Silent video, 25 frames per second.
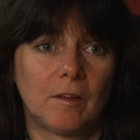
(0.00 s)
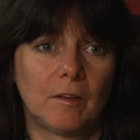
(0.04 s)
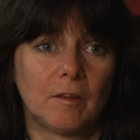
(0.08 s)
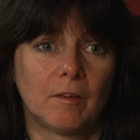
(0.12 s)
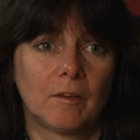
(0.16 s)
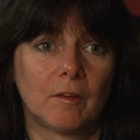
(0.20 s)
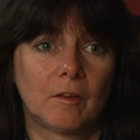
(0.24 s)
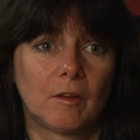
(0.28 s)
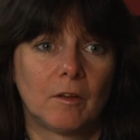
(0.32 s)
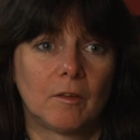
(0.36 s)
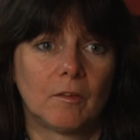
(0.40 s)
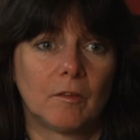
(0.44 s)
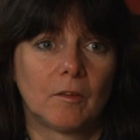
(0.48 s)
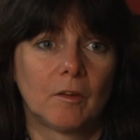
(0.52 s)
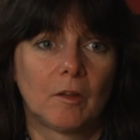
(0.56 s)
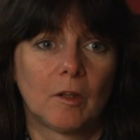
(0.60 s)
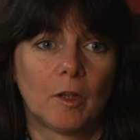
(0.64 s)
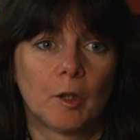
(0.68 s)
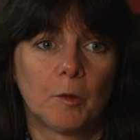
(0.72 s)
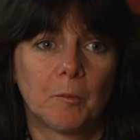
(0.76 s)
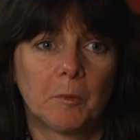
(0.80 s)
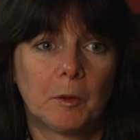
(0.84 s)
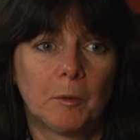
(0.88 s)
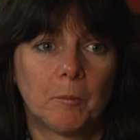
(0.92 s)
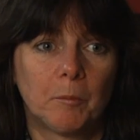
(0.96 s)
in the current
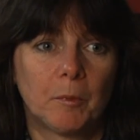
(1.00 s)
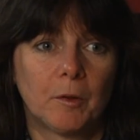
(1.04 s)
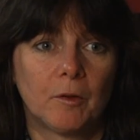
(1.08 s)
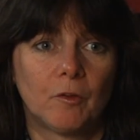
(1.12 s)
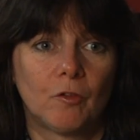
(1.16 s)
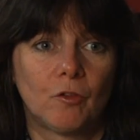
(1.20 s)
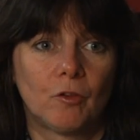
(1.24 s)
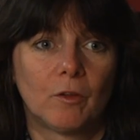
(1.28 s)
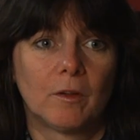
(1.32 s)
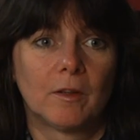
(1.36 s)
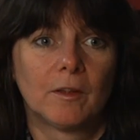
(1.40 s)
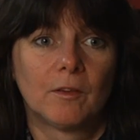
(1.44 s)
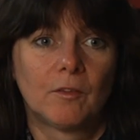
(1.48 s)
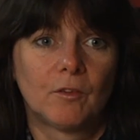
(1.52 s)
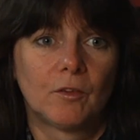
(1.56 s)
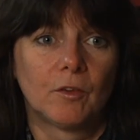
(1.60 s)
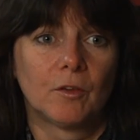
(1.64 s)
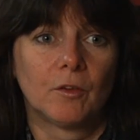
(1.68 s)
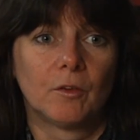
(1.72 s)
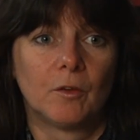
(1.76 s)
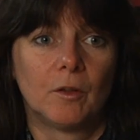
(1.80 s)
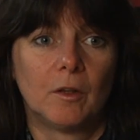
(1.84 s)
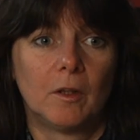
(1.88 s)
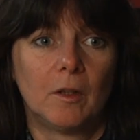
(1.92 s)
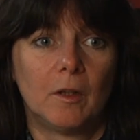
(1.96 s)
climate, but try
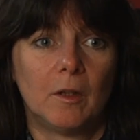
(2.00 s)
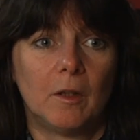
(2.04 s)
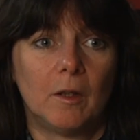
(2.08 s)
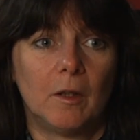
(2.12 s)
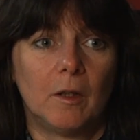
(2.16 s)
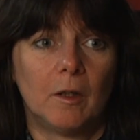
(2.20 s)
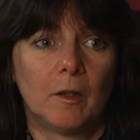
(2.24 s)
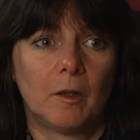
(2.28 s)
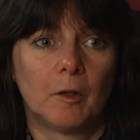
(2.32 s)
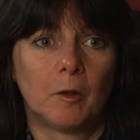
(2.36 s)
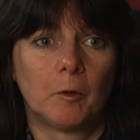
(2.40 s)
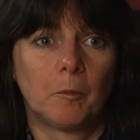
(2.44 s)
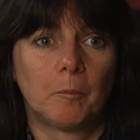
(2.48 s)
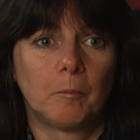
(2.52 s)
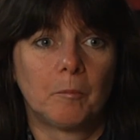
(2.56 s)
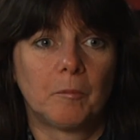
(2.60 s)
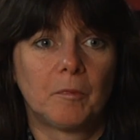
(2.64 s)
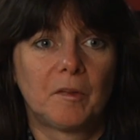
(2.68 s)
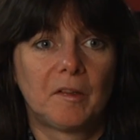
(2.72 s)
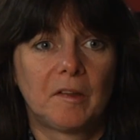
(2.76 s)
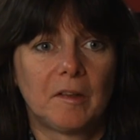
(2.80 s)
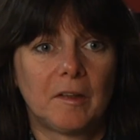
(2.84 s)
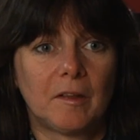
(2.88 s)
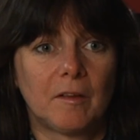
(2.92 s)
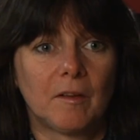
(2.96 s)
to
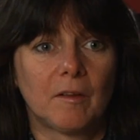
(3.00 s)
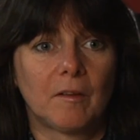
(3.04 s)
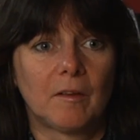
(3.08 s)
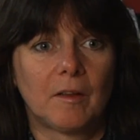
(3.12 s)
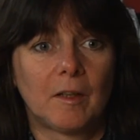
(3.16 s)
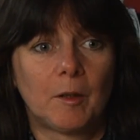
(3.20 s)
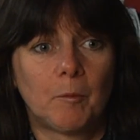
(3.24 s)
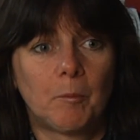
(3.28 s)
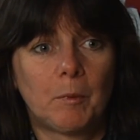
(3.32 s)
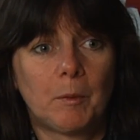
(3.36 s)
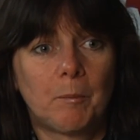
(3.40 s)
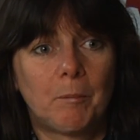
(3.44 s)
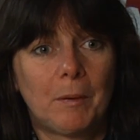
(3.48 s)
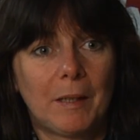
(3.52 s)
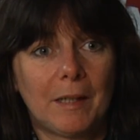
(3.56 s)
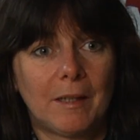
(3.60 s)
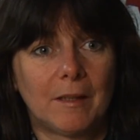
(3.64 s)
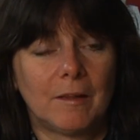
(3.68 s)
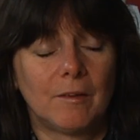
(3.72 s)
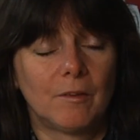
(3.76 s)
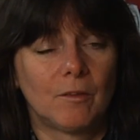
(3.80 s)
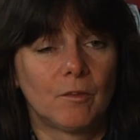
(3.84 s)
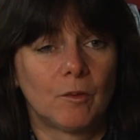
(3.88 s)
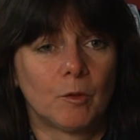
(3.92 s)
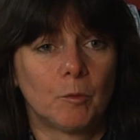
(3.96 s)
see that they be
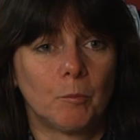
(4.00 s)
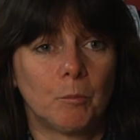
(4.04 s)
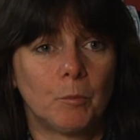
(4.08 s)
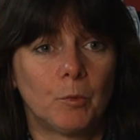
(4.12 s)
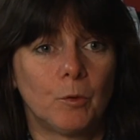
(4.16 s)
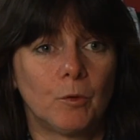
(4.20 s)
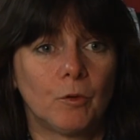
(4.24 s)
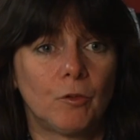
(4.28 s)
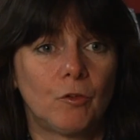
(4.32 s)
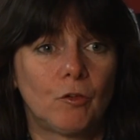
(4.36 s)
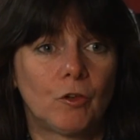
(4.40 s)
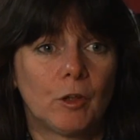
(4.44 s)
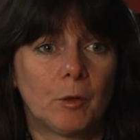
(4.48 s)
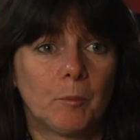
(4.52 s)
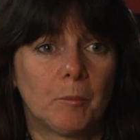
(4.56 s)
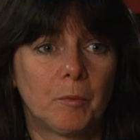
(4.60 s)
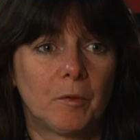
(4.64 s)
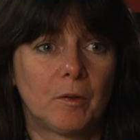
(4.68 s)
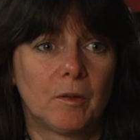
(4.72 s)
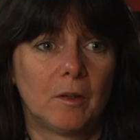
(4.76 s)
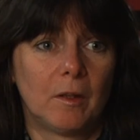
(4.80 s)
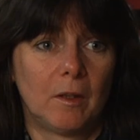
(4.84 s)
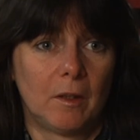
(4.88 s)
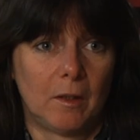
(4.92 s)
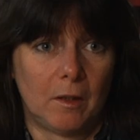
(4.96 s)
placed on board
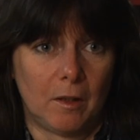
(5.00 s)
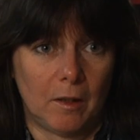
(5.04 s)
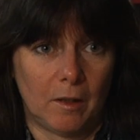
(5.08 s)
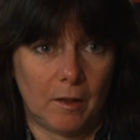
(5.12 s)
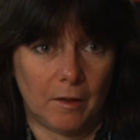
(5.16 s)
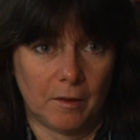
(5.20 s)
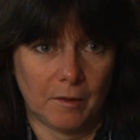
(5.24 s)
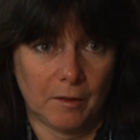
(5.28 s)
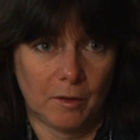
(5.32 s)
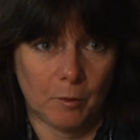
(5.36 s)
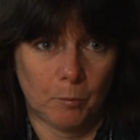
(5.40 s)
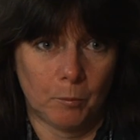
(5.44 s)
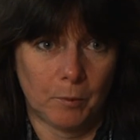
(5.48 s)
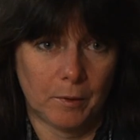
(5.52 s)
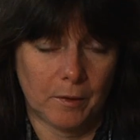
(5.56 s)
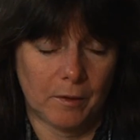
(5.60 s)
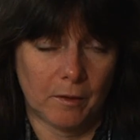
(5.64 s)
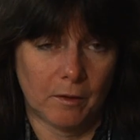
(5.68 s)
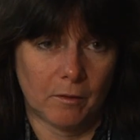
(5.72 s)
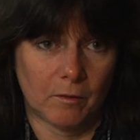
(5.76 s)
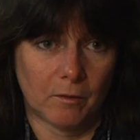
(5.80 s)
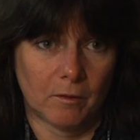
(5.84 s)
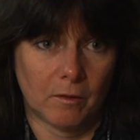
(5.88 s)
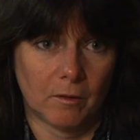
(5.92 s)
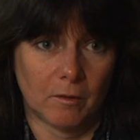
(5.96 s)
ships either where
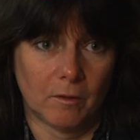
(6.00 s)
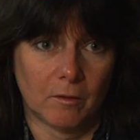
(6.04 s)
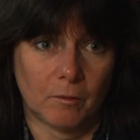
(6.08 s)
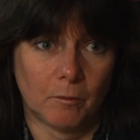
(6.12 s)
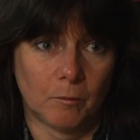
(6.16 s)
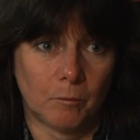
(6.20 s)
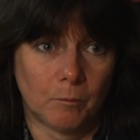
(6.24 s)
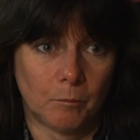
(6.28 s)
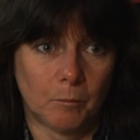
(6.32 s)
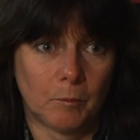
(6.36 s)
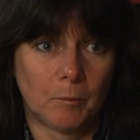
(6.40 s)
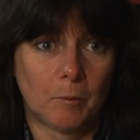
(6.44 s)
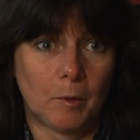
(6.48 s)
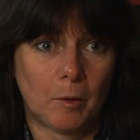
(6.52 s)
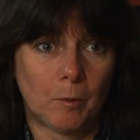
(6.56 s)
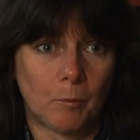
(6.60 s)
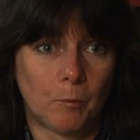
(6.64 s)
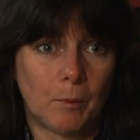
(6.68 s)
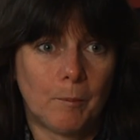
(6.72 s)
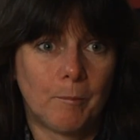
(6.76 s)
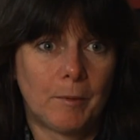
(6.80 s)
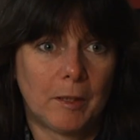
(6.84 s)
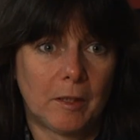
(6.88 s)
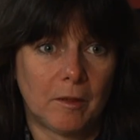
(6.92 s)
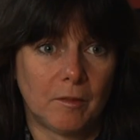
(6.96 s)
there are
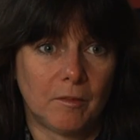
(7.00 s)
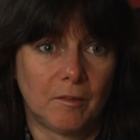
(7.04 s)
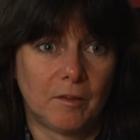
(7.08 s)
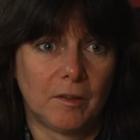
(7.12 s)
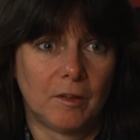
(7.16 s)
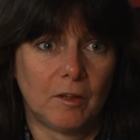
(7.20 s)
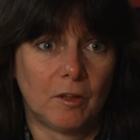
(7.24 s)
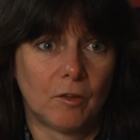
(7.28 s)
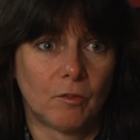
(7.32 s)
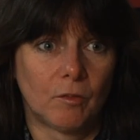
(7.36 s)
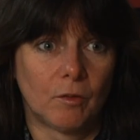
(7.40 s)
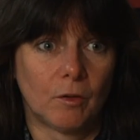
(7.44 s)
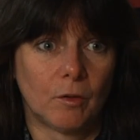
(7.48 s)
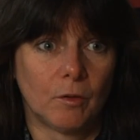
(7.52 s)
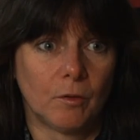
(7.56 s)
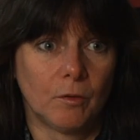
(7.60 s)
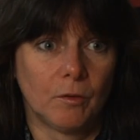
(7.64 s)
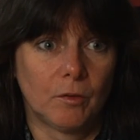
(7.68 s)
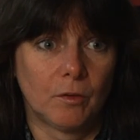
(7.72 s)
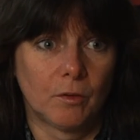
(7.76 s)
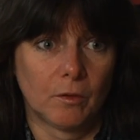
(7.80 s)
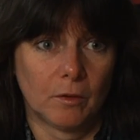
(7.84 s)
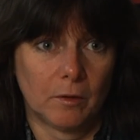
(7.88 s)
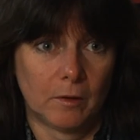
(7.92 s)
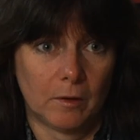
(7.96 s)
women in senior
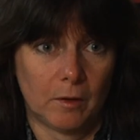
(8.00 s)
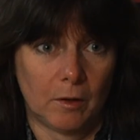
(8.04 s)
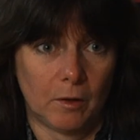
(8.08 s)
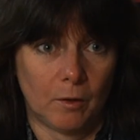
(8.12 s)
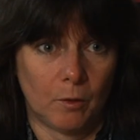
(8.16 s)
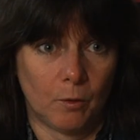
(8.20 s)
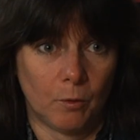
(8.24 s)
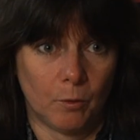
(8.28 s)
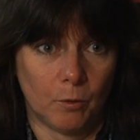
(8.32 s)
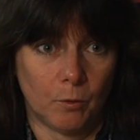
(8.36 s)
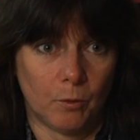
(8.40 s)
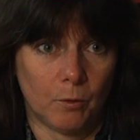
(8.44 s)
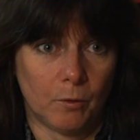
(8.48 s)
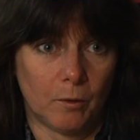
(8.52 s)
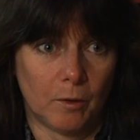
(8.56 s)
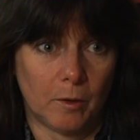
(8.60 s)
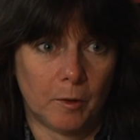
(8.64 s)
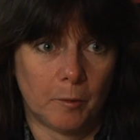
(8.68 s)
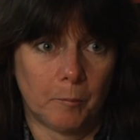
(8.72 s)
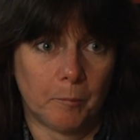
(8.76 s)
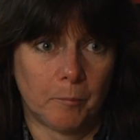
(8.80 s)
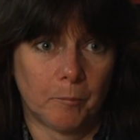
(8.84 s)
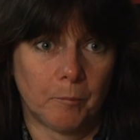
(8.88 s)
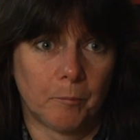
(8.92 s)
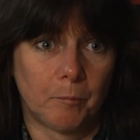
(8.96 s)
roles or
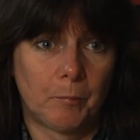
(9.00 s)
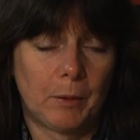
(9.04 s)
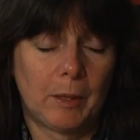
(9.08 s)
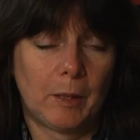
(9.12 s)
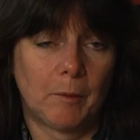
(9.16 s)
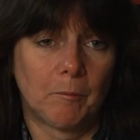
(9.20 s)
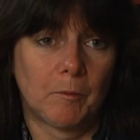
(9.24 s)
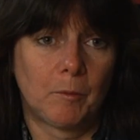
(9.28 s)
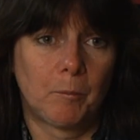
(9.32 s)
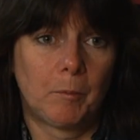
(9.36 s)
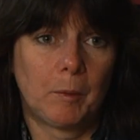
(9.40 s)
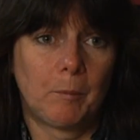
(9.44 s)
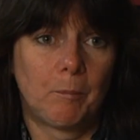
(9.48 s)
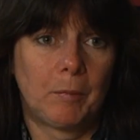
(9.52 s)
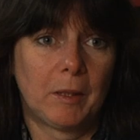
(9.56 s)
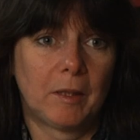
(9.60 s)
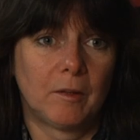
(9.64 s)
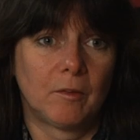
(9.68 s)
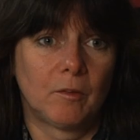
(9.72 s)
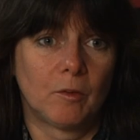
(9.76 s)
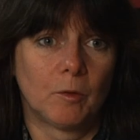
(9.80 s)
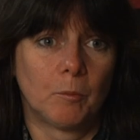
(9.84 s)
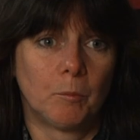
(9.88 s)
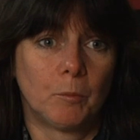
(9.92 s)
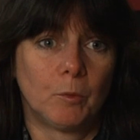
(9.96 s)
perhaps be
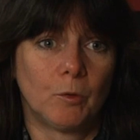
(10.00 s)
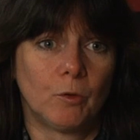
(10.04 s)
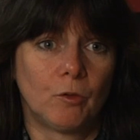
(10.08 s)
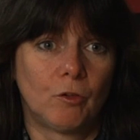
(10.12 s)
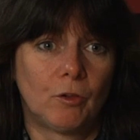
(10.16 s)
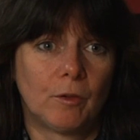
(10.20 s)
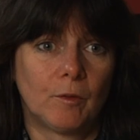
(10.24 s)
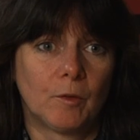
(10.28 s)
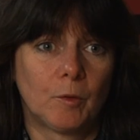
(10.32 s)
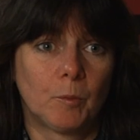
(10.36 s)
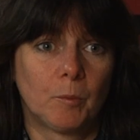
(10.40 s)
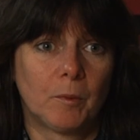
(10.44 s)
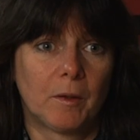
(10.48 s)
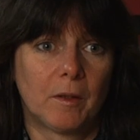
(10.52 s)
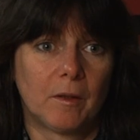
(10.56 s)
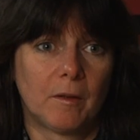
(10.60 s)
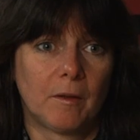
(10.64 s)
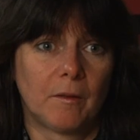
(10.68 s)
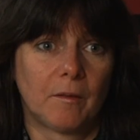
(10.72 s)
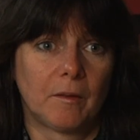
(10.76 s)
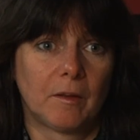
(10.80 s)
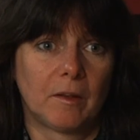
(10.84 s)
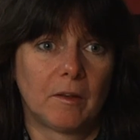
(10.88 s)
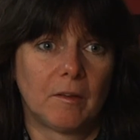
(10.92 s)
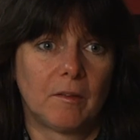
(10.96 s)
placed on board ships with
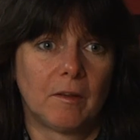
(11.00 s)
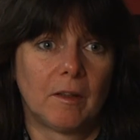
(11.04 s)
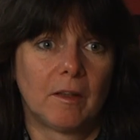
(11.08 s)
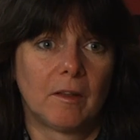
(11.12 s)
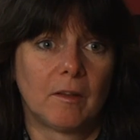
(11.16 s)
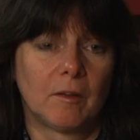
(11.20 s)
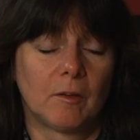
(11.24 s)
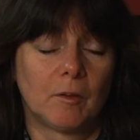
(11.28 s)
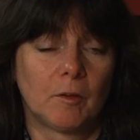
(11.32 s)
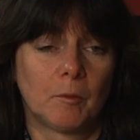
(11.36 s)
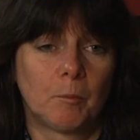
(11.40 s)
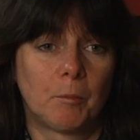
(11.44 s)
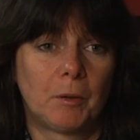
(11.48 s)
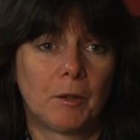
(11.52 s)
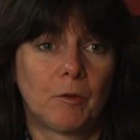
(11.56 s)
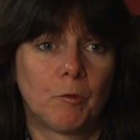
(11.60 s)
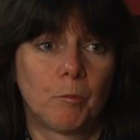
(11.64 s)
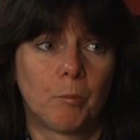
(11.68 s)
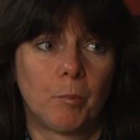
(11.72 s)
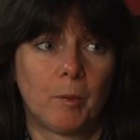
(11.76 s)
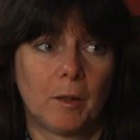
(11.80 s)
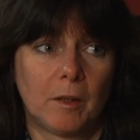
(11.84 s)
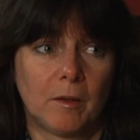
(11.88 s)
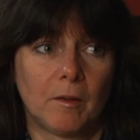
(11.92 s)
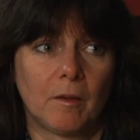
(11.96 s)
another cadet, or
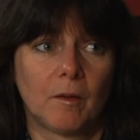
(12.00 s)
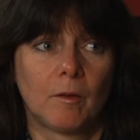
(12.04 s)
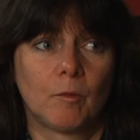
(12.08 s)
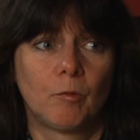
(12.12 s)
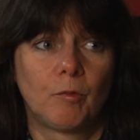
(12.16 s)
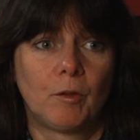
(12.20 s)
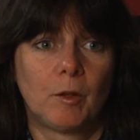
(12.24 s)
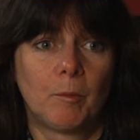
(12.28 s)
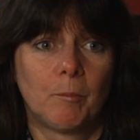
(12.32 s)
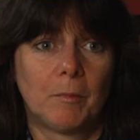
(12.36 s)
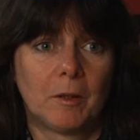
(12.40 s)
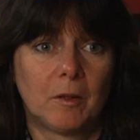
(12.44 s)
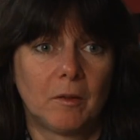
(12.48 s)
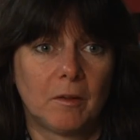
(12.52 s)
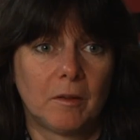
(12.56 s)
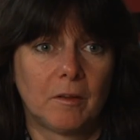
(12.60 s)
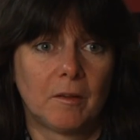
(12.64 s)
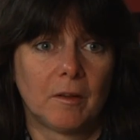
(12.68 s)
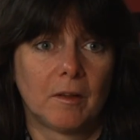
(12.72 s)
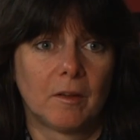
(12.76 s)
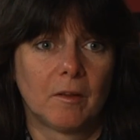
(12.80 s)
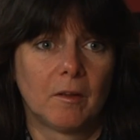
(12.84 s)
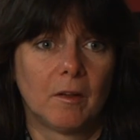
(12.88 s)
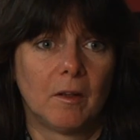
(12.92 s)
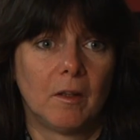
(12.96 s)
preferably another female
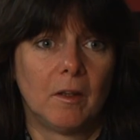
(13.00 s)
cadet.